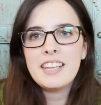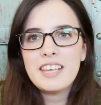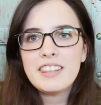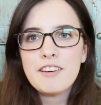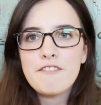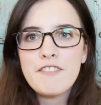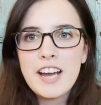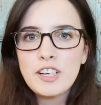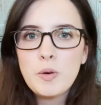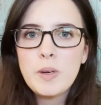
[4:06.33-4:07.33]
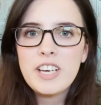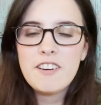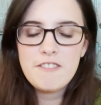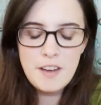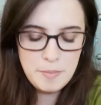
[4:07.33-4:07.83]
And then the final week
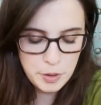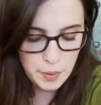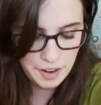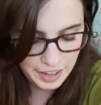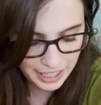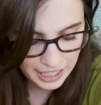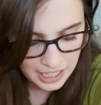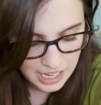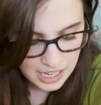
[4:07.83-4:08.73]
of February,